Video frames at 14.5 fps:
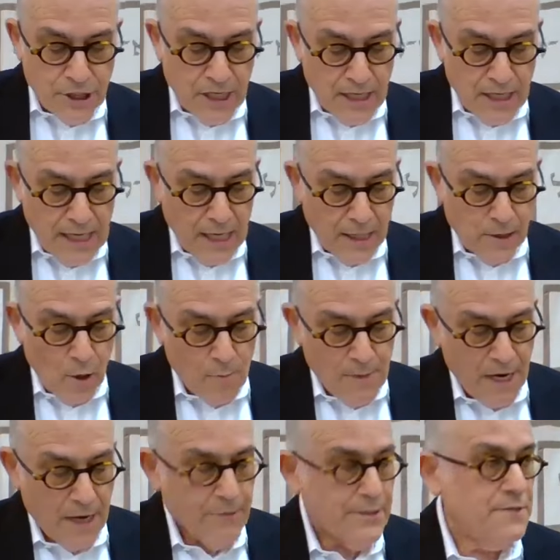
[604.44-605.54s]
Shana
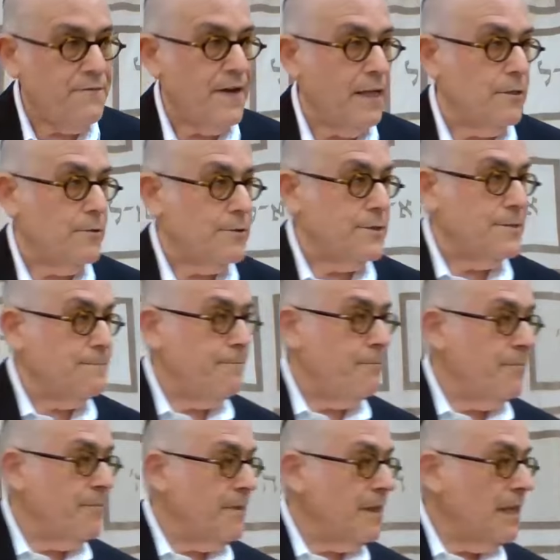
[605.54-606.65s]
Lomar as follows.
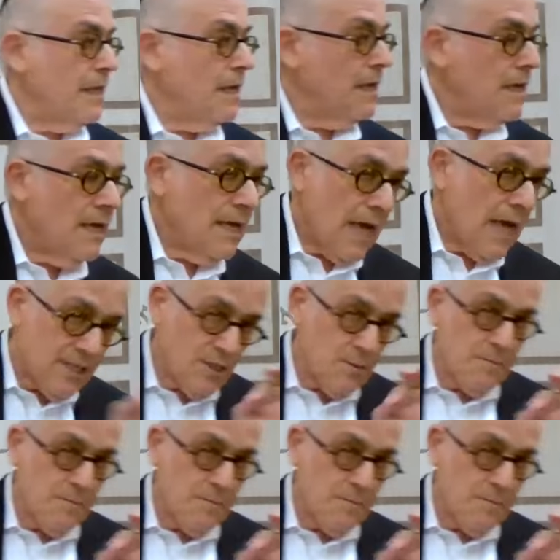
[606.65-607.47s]
I'll